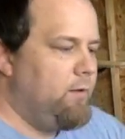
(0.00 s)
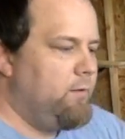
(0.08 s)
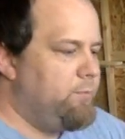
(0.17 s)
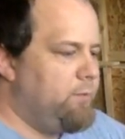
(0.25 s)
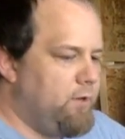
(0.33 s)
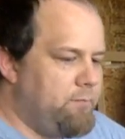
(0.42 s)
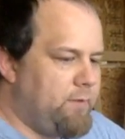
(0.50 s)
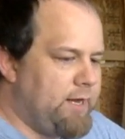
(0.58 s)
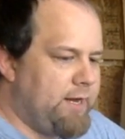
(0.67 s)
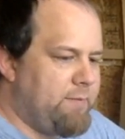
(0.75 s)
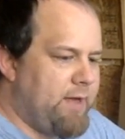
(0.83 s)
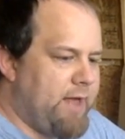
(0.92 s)
but
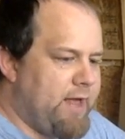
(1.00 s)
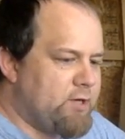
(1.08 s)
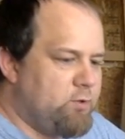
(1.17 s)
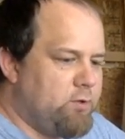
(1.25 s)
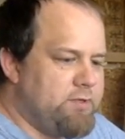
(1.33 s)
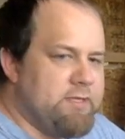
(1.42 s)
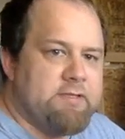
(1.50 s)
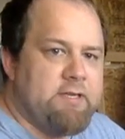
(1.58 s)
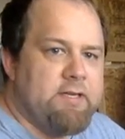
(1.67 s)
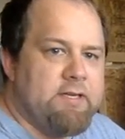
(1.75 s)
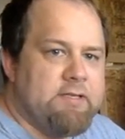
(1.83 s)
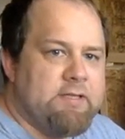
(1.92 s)
my actual
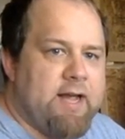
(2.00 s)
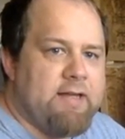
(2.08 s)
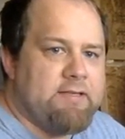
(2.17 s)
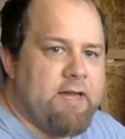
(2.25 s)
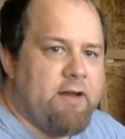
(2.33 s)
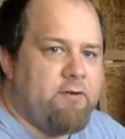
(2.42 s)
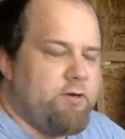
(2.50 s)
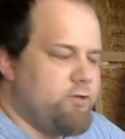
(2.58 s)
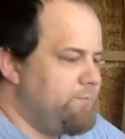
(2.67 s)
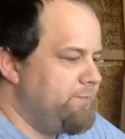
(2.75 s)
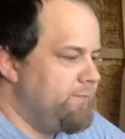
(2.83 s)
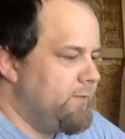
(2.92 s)
descent is Scots-Irish,
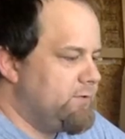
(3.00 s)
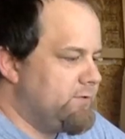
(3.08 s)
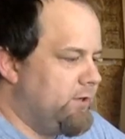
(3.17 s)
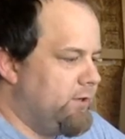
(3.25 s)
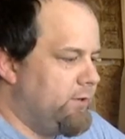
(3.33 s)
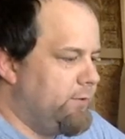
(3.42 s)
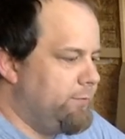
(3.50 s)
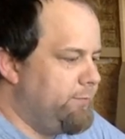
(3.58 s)
so